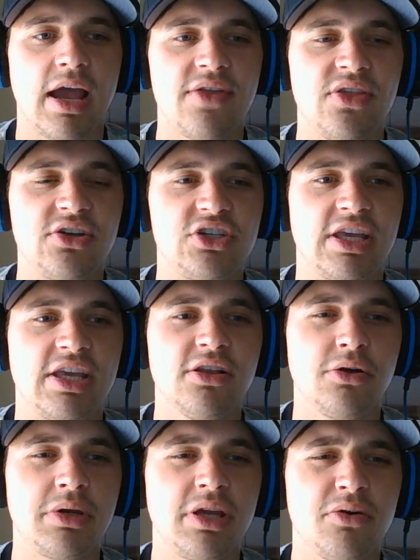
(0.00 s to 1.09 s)
And then Shaquille
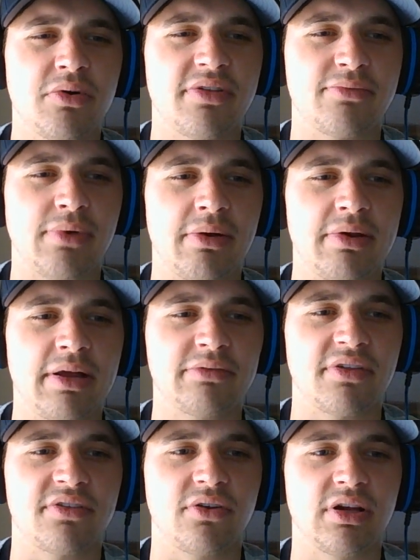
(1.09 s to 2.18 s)
O'Neal was rounding out the
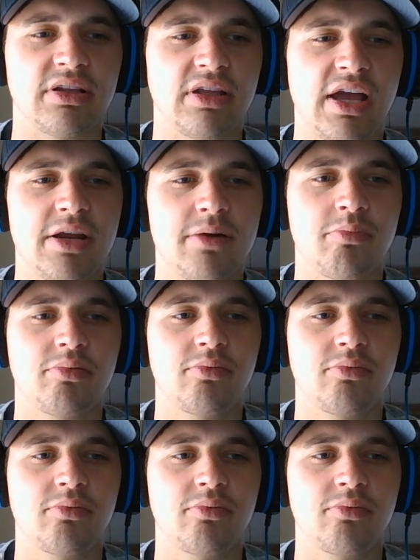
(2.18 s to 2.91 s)
starting lineup.